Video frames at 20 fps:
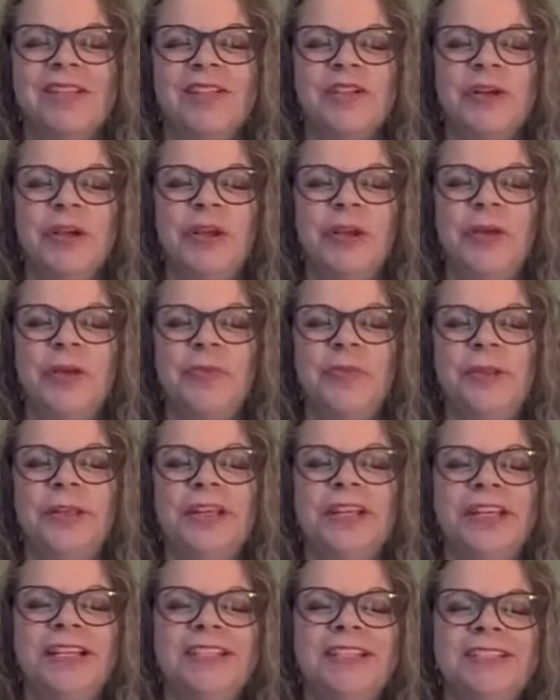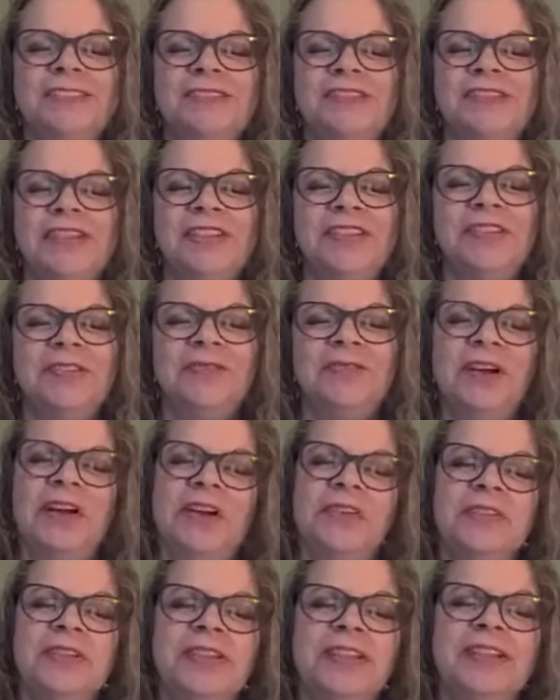It's our humanness. There's nothing
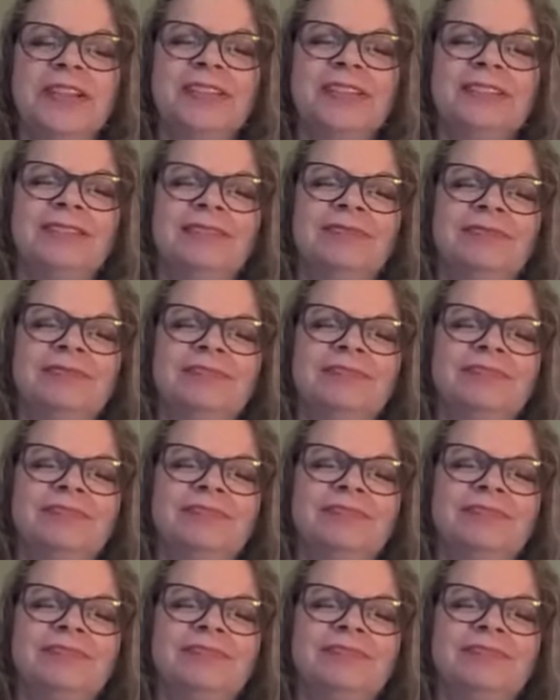wrong with it.